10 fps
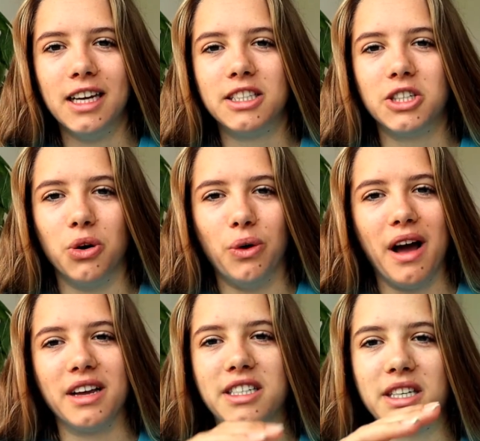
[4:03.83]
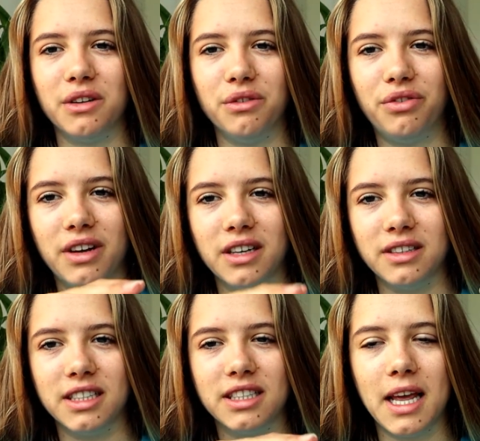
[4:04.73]
So I still felt
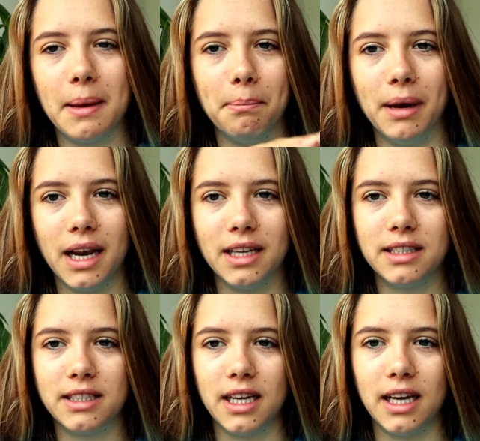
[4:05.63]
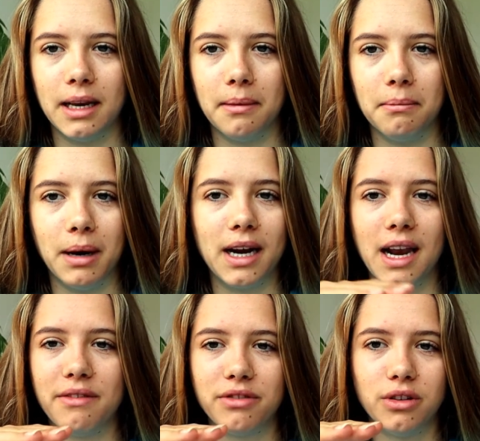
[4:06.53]
this imbalance in my
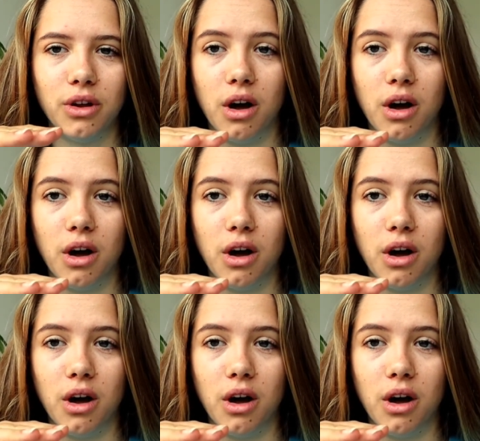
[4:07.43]
level